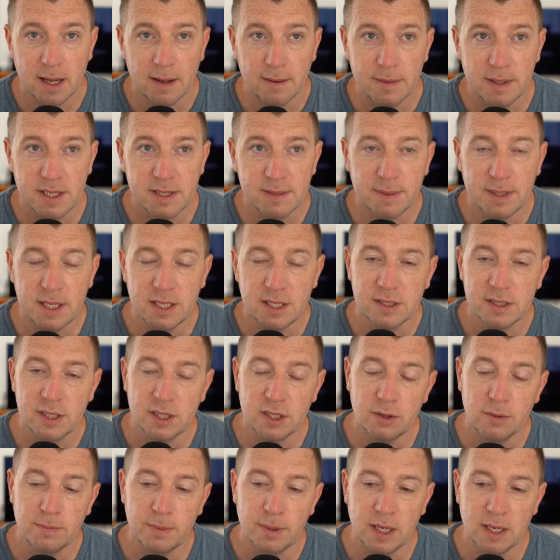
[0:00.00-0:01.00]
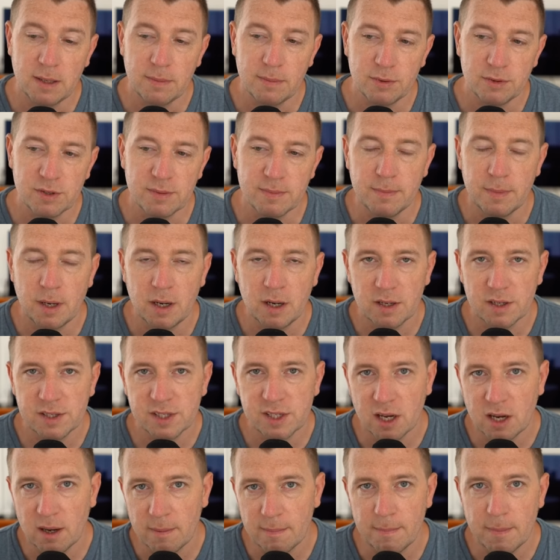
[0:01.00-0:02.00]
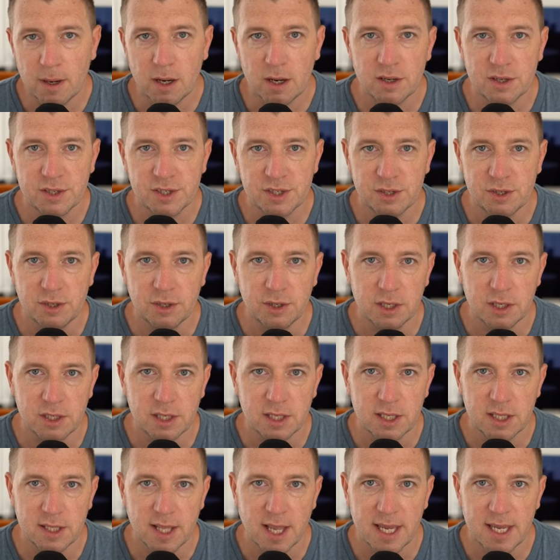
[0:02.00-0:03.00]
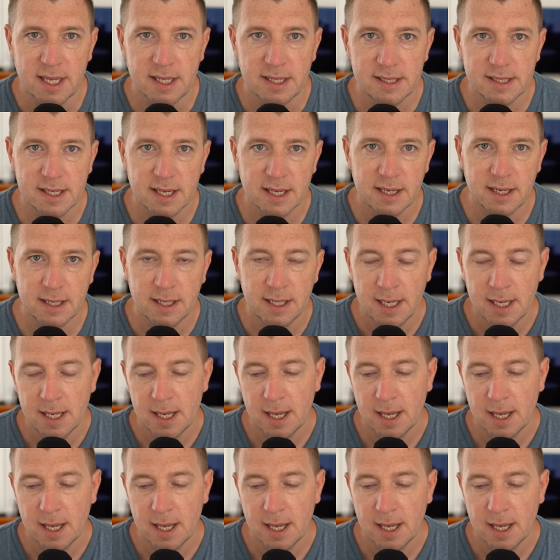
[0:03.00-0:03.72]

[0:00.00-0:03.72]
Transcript: This means that you'll be able to mask, unmask your data.